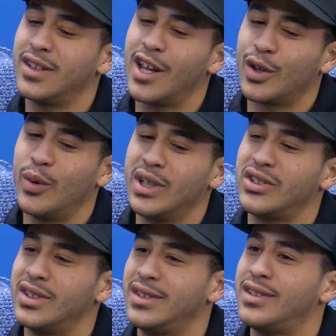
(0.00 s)
a lot of
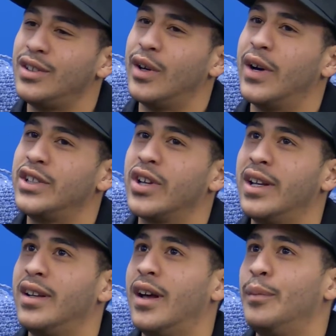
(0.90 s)
questions you know i try
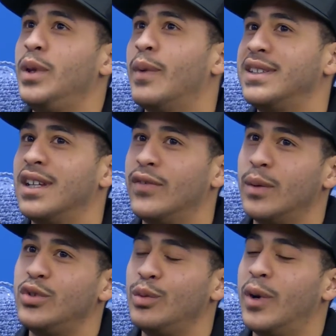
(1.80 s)
to not beat myself
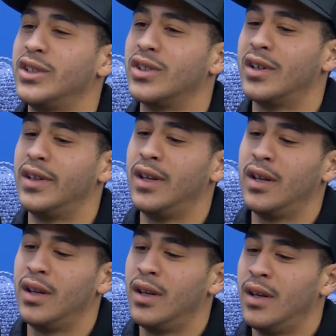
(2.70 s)
up too much on
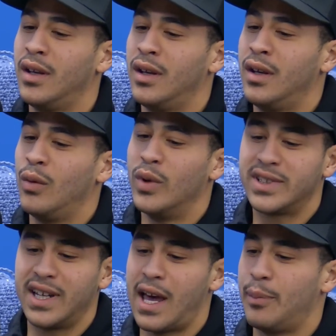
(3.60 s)
what's
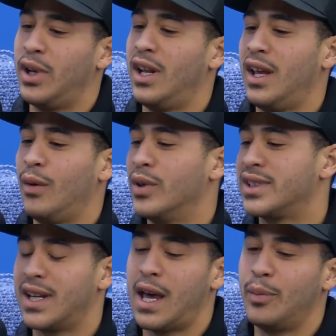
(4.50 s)
going to happen today what's
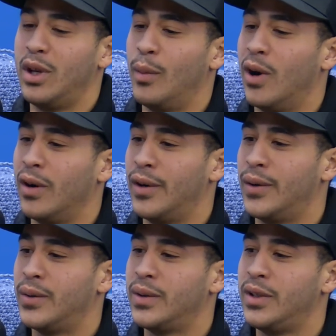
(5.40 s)
going to happen
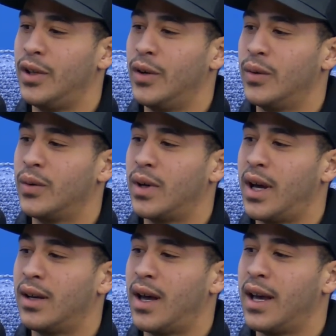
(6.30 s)
tomorrow you know I-,
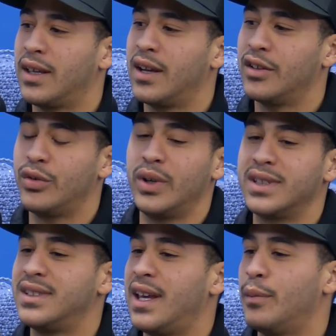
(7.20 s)
I care to an
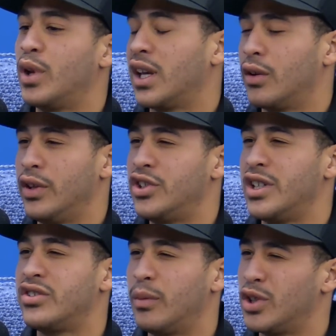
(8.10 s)
extent but i can only
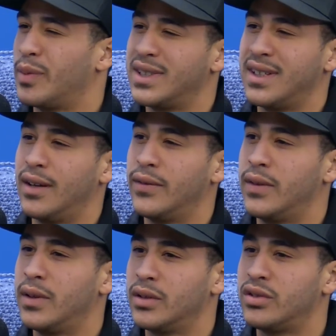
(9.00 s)
change so much myself mm-hmm.